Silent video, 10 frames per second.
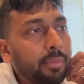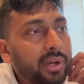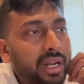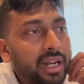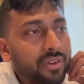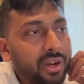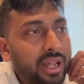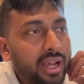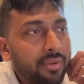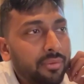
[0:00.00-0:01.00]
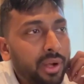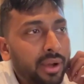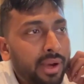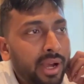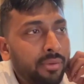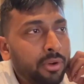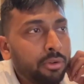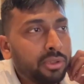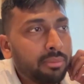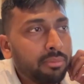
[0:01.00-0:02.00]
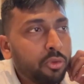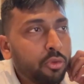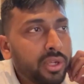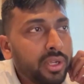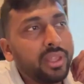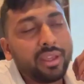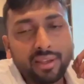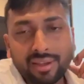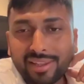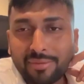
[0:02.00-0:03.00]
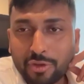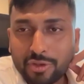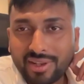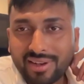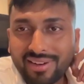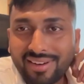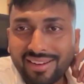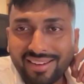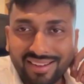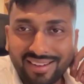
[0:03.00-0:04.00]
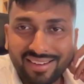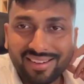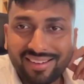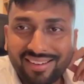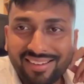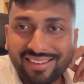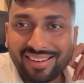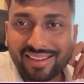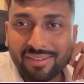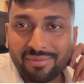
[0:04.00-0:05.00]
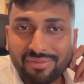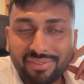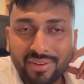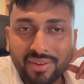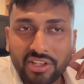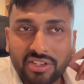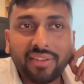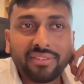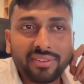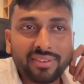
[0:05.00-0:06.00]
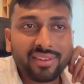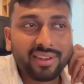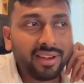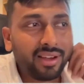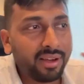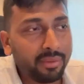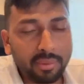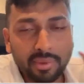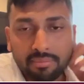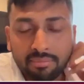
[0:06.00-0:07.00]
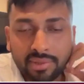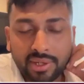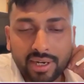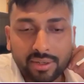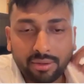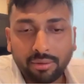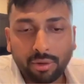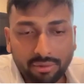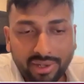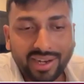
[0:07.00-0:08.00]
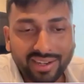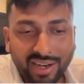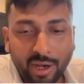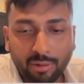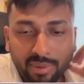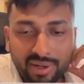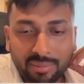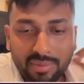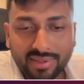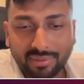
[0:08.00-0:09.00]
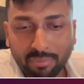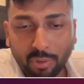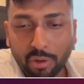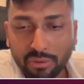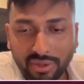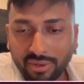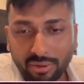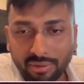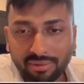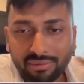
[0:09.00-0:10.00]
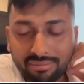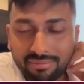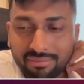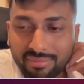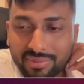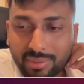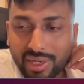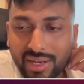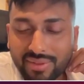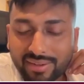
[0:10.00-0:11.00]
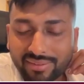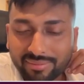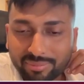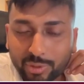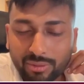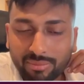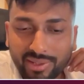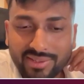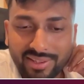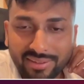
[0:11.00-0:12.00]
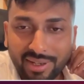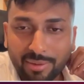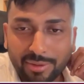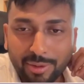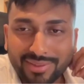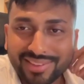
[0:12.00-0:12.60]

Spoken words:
But yeah, definitely I would do some movie thing in the future, if given a chance. Maybe direct, not direct now, but I'm just producing or something like that. So let's see how it goes.